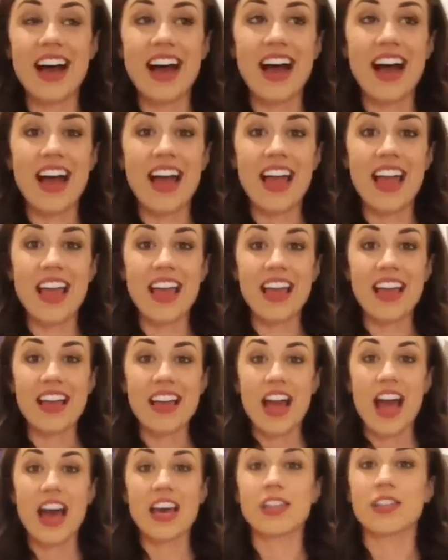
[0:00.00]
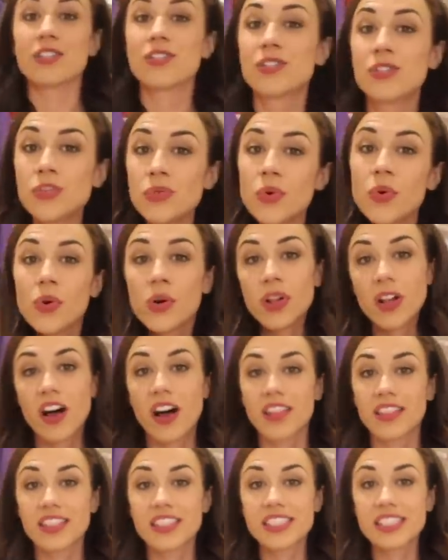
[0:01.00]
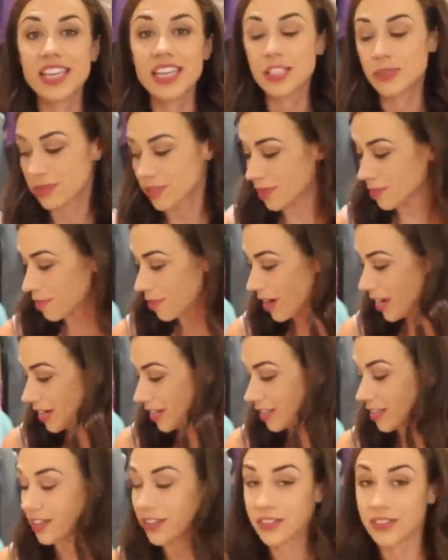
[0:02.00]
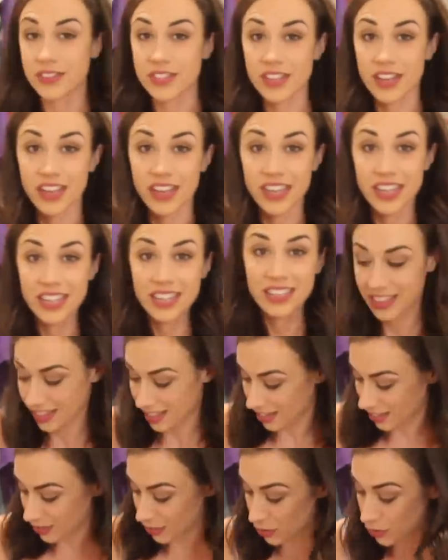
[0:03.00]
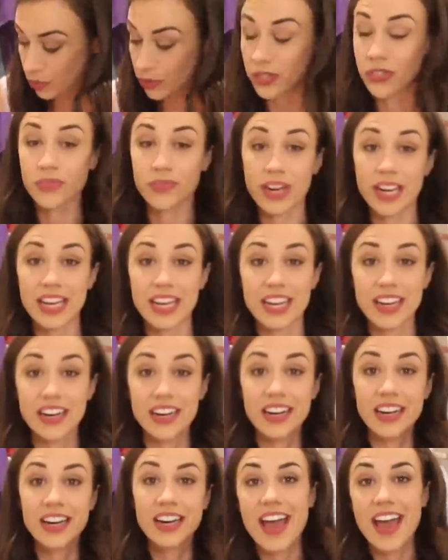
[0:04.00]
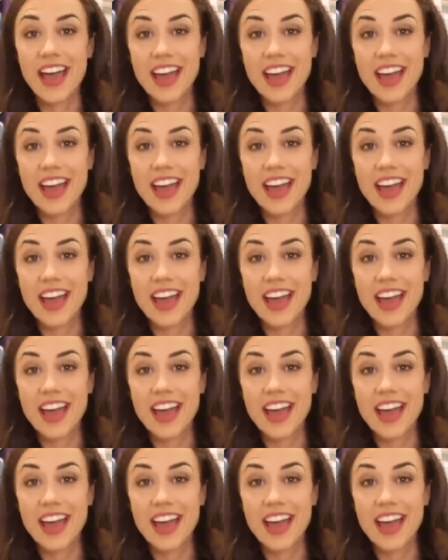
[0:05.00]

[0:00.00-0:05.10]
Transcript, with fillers: I had a stool on the stage with the Miranda clothes on it. The stool is right here.